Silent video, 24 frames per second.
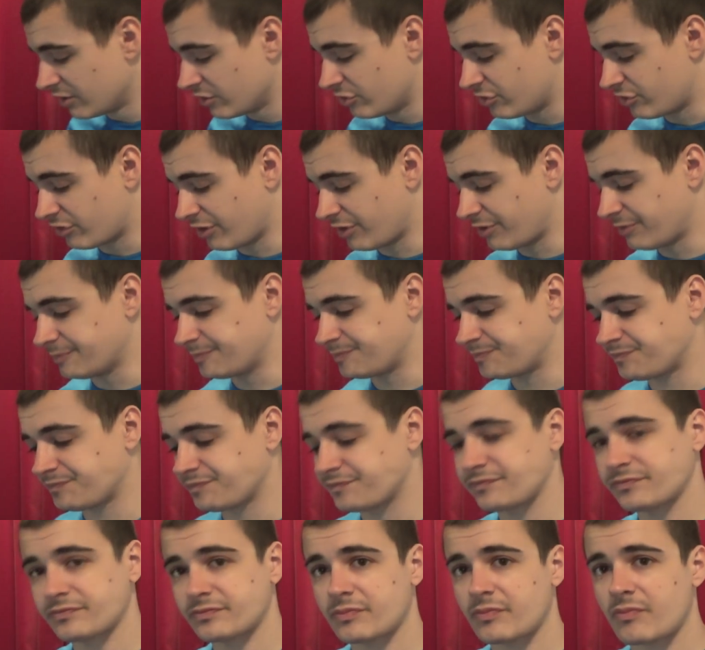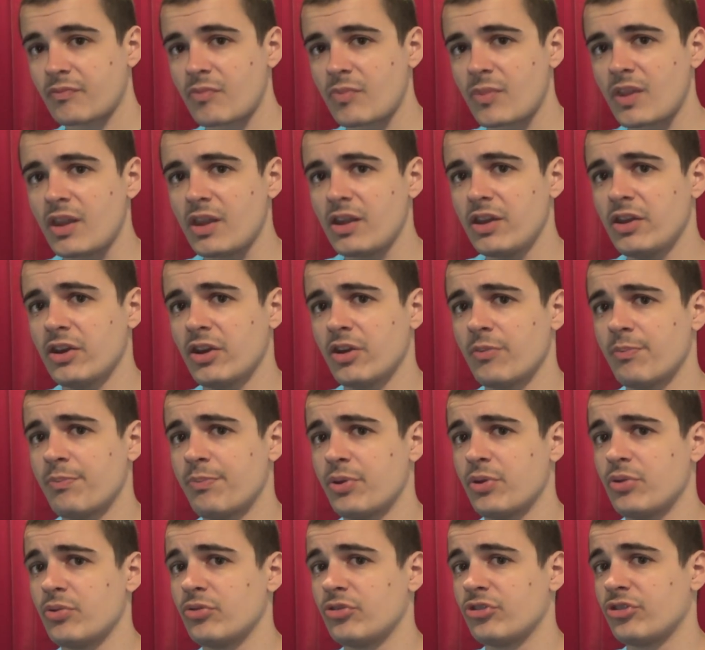So, you know,
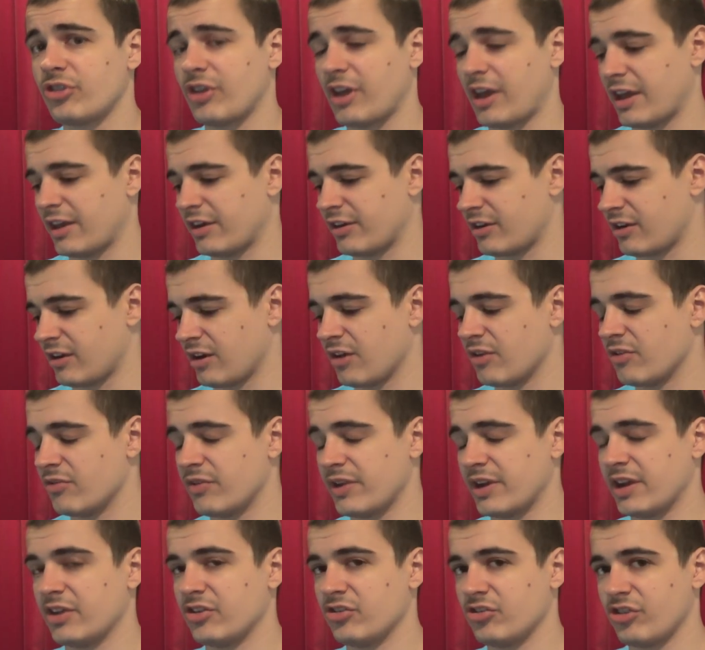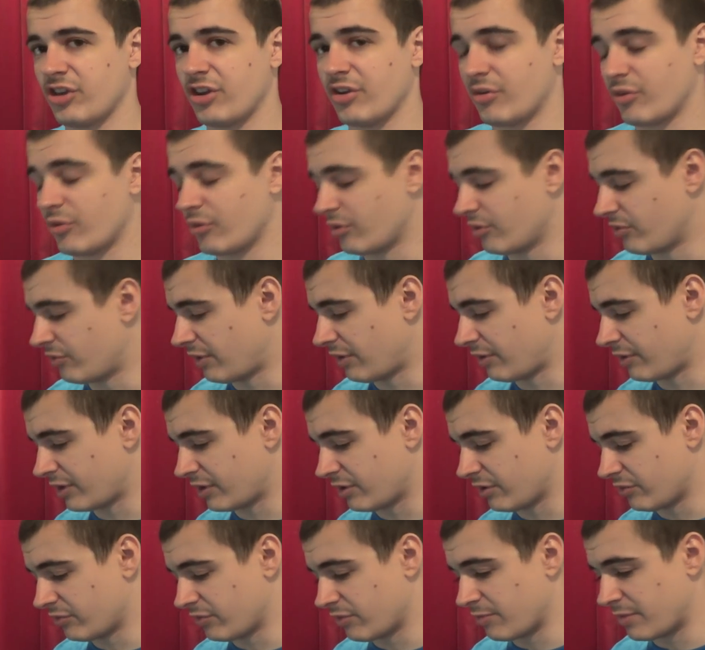boots and clothing in general are very
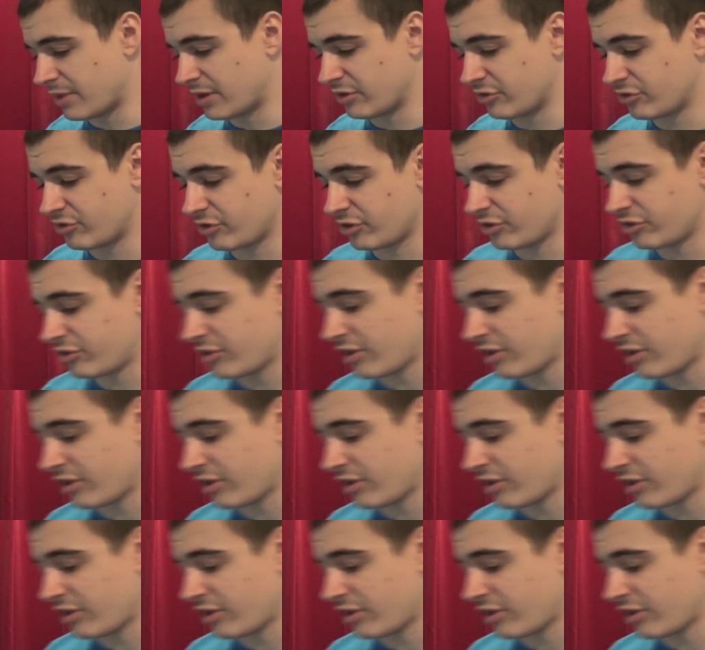good for military